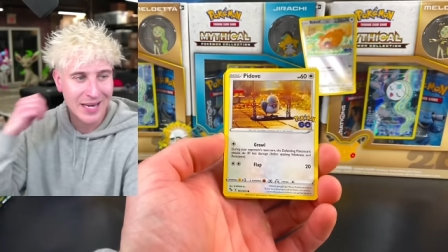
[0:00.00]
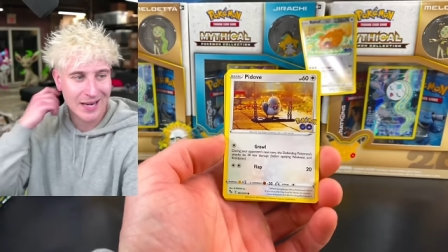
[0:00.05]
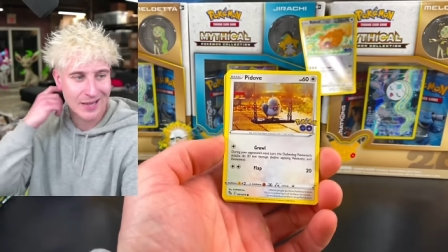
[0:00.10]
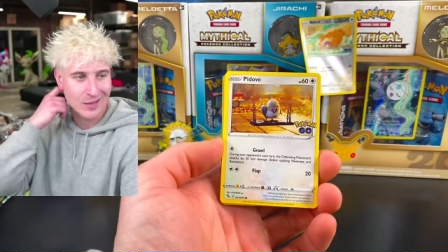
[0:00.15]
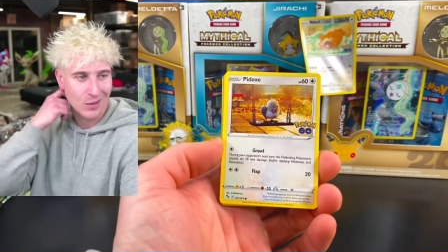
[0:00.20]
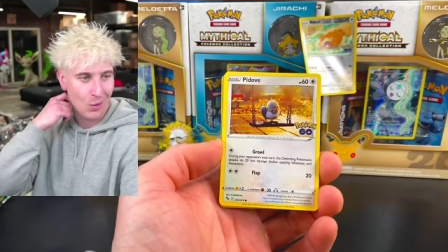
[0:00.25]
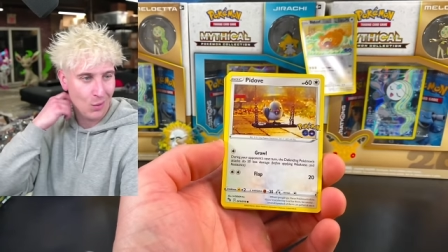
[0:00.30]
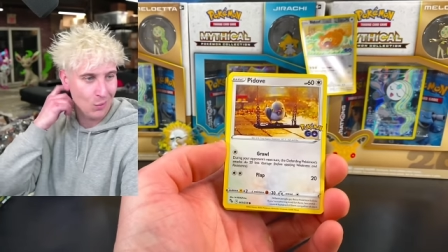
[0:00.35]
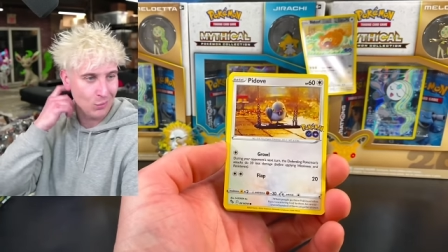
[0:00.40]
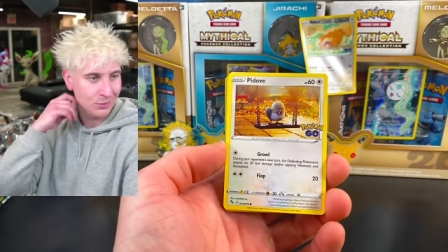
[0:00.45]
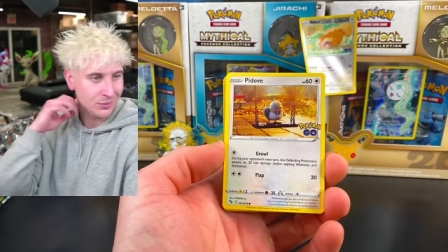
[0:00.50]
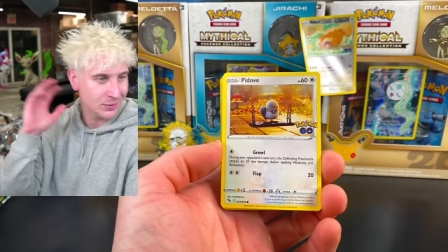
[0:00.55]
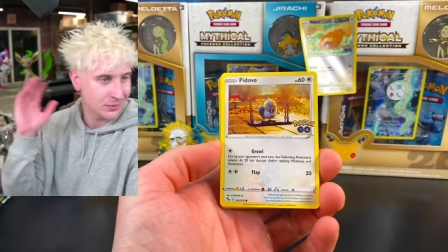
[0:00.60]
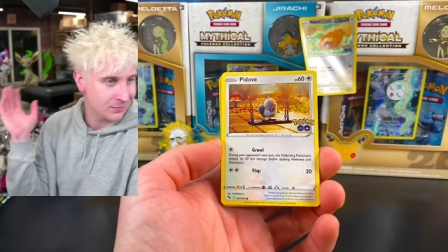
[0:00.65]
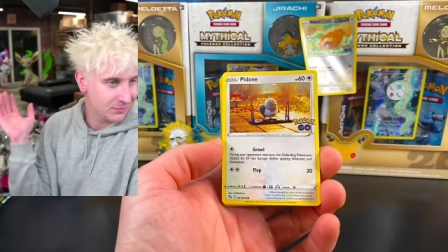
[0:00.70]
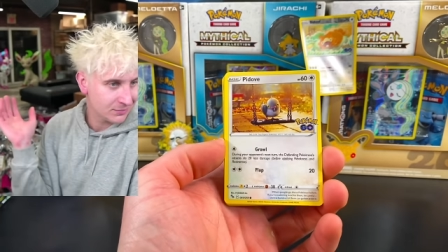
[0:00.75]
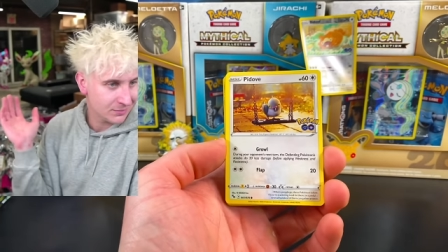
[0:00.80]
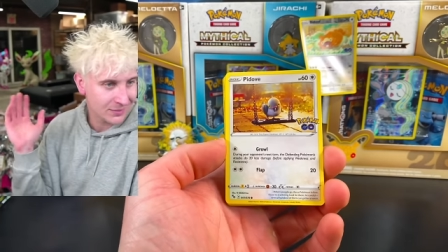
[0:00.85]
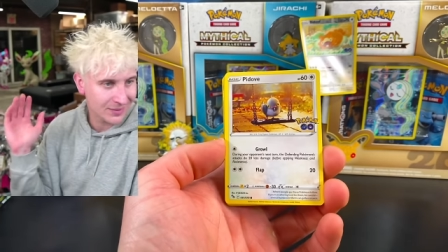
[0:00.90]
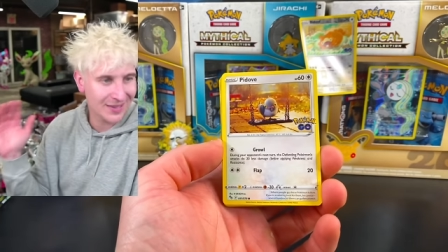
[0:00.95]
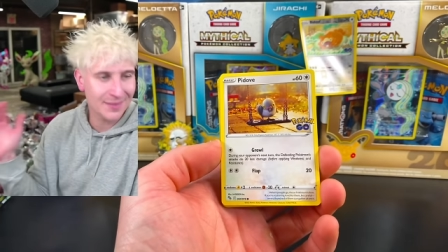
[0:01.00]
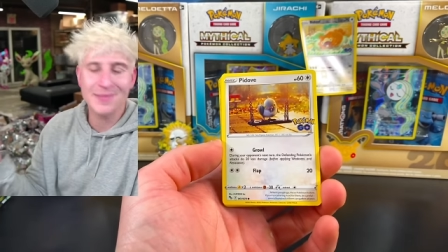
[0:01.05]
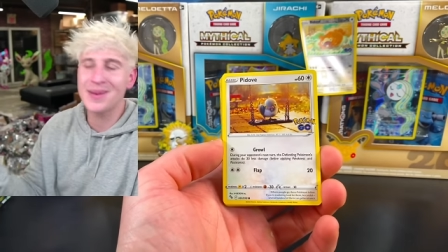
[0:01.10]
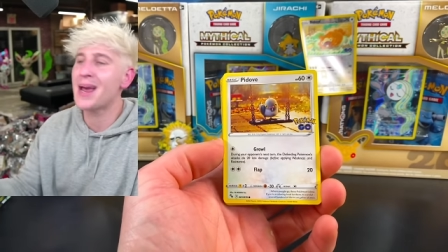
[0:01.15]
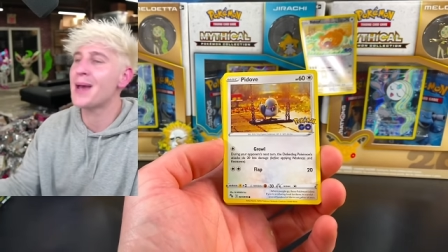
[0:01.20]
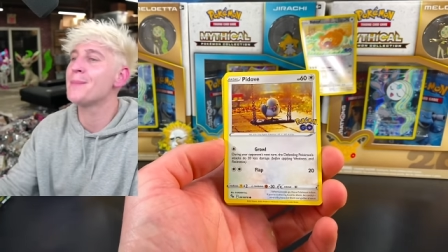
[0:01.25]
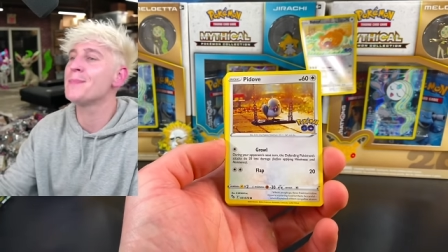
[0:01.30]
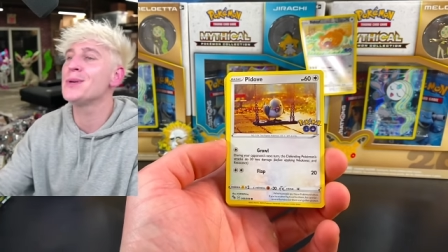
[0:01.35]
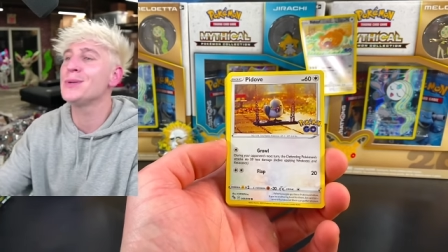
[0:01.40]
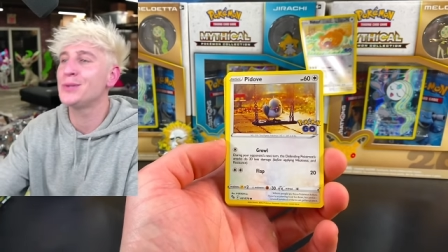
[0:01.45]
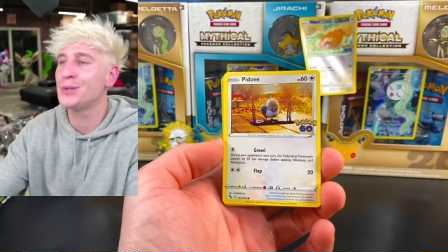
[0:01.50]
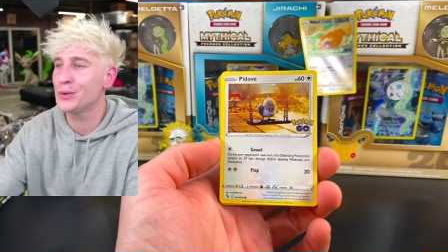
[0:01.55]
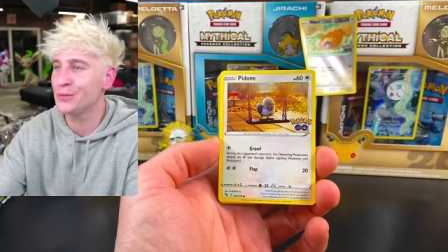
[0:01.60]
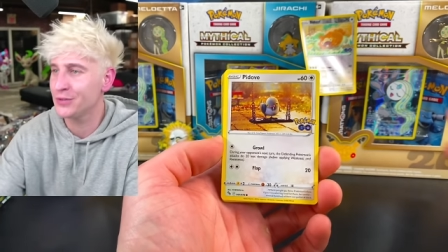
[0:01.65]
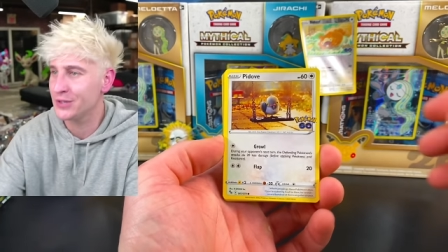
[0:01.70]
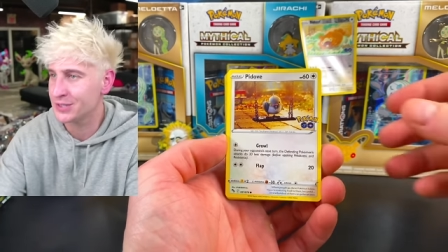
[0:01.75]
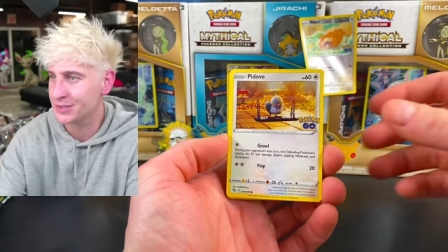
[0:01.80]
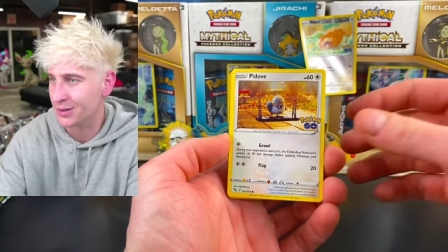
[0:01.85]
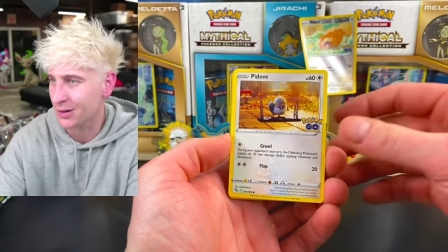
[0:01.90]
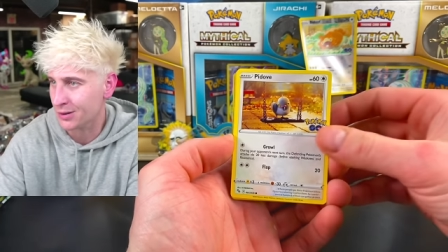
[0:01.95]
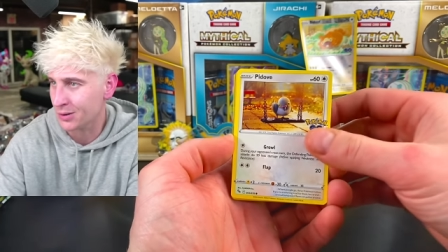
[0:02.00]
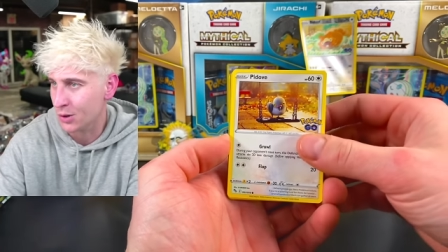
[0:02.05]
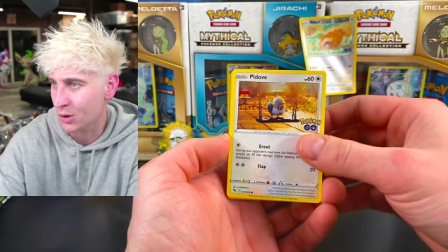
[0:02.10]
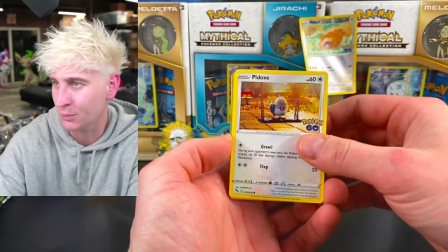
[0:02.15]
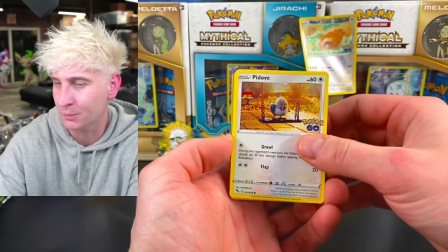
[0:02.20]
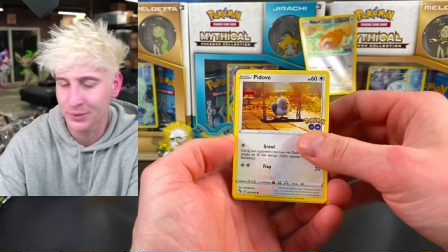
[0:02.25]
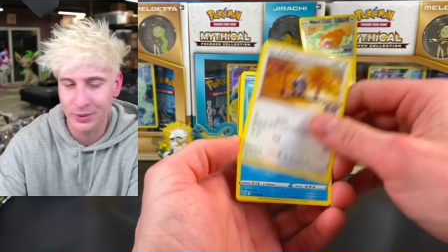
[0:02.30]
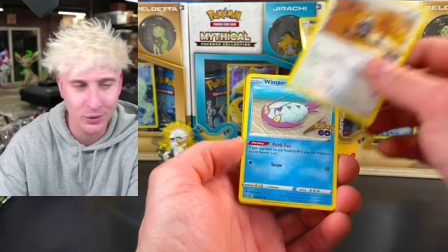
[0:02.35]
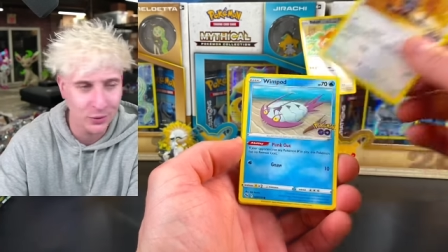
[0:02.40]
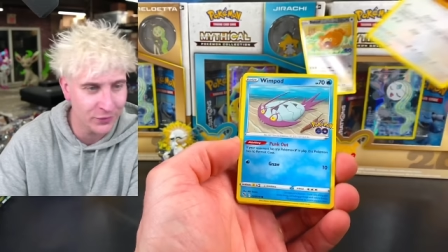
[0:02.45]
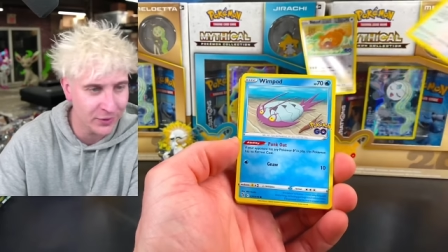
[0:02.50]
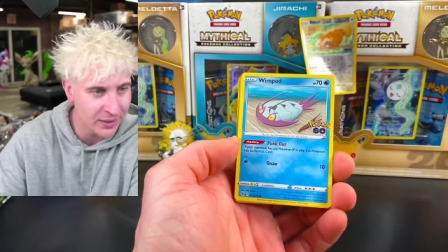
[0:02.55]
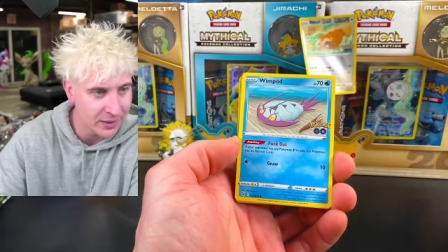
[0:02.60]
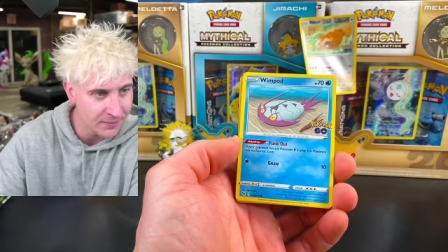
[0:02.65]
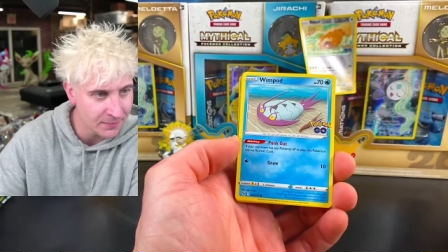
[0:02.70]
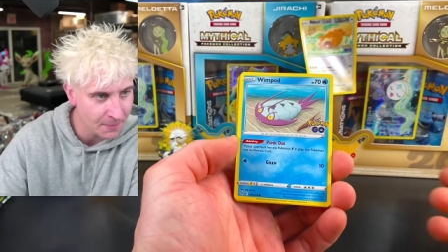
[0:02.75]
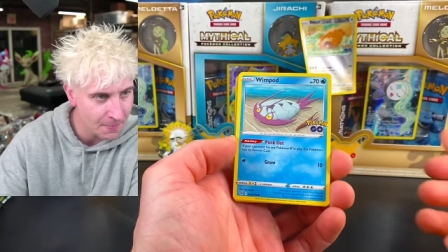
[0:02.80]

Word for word: a gold. Give me that Mewtwo V-Star gold. Panuvi,